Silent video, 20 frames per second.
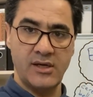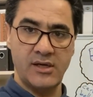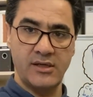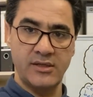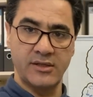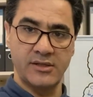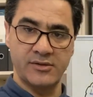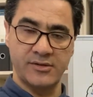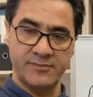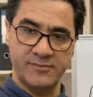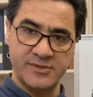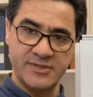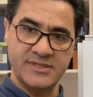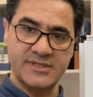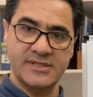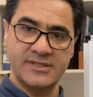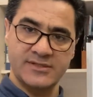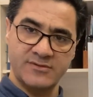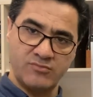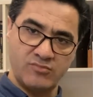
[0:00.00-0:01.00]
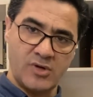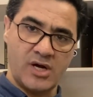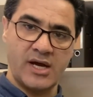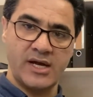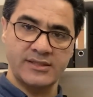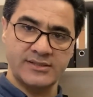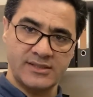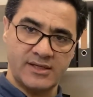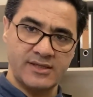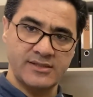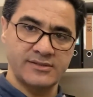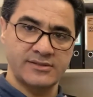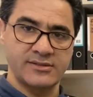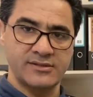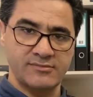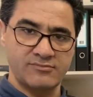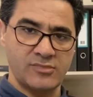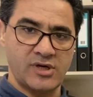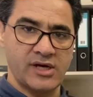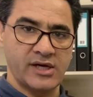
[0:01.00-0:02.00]
represents white under the
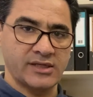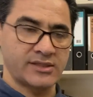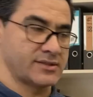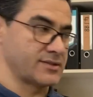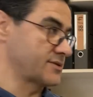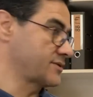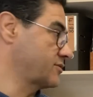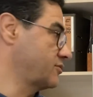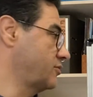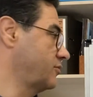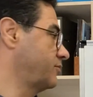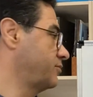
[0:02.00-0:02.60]
microscope,